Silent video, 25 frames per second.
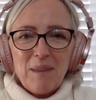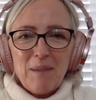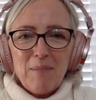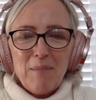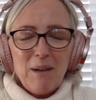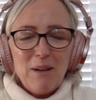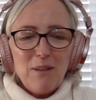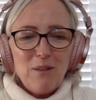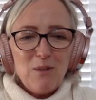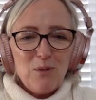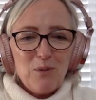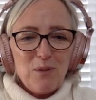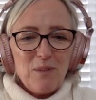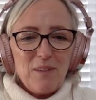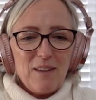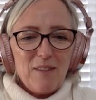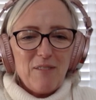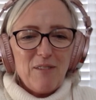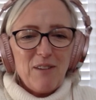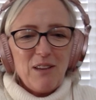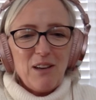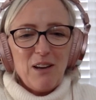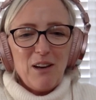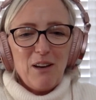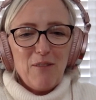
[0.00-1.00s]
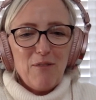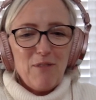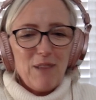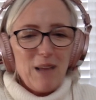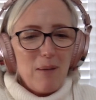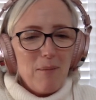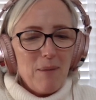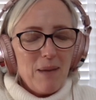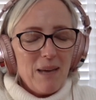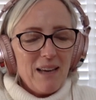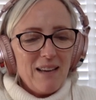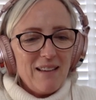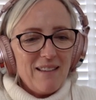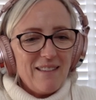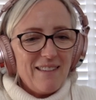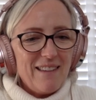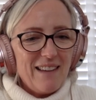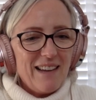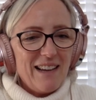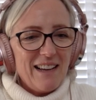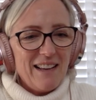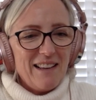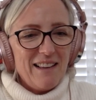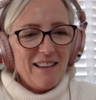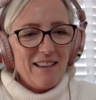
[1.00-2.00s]
My daughter and her flatmates.
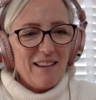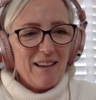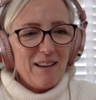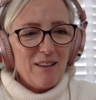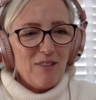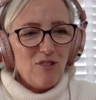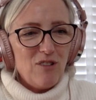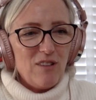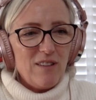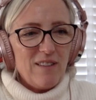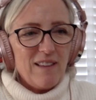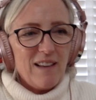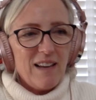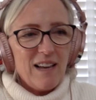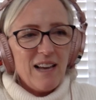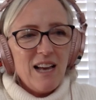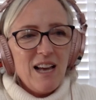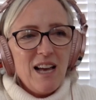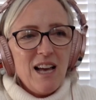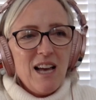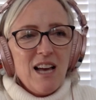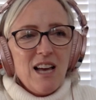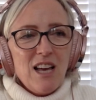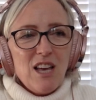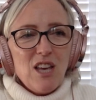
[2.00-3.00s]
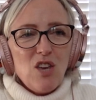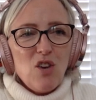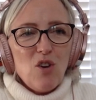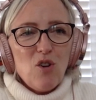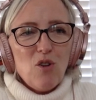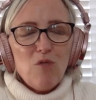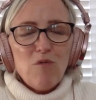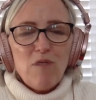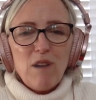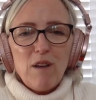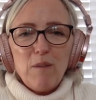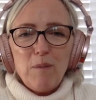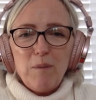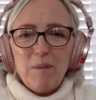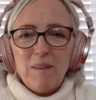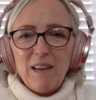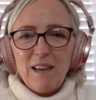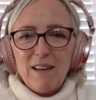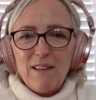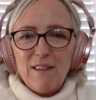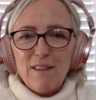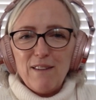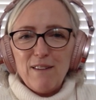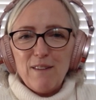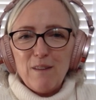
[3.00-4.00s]
And she's like, "Your roast
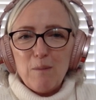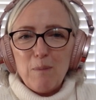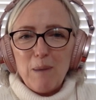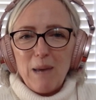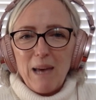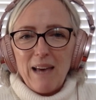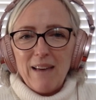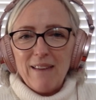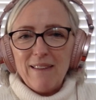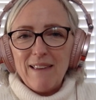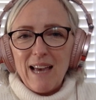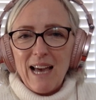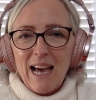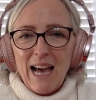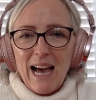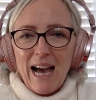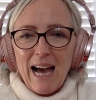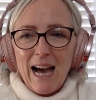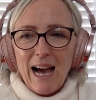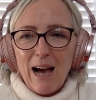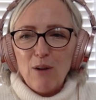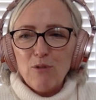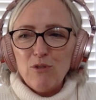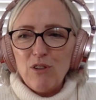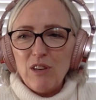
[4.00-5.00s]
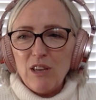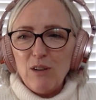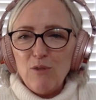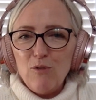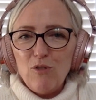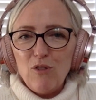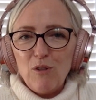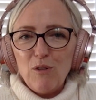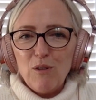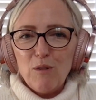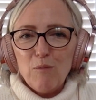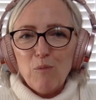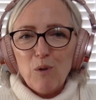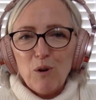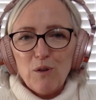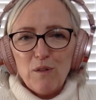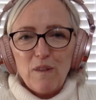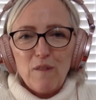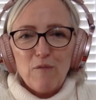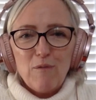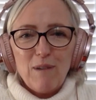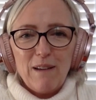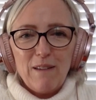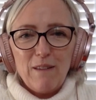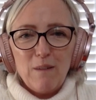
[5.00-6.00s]
potatoes are the best. How do you do them? What's
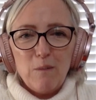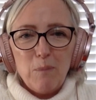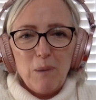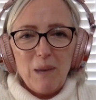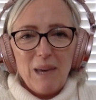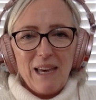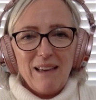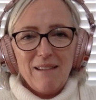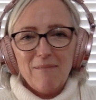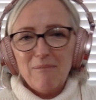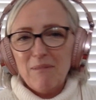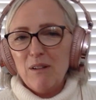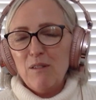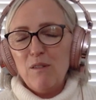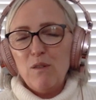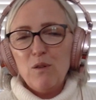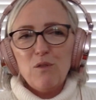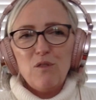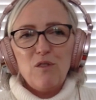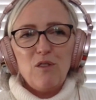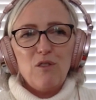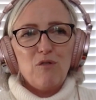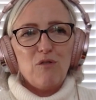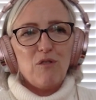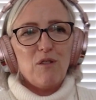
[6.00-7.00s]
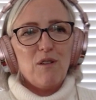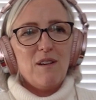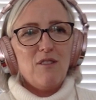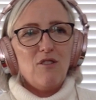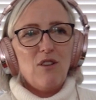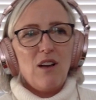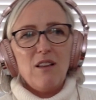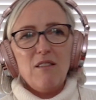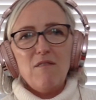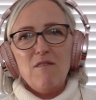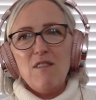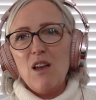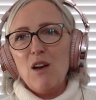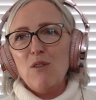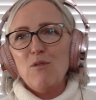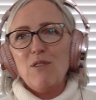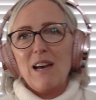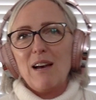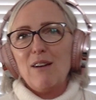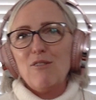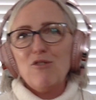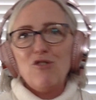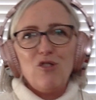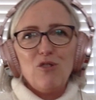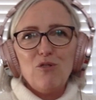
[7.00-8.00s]
the recipe?" I talked her through it, and no
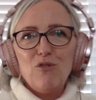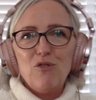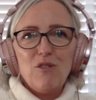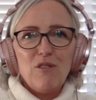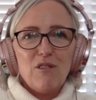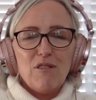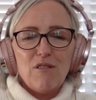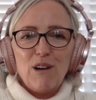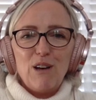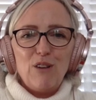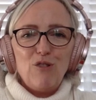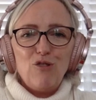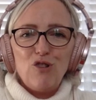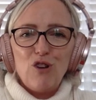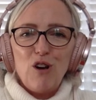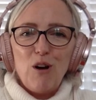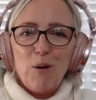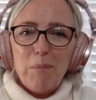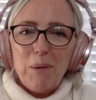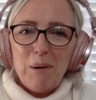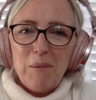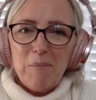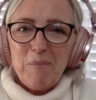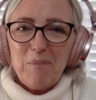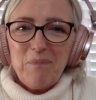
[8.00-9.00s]
doubt she'll do a great job.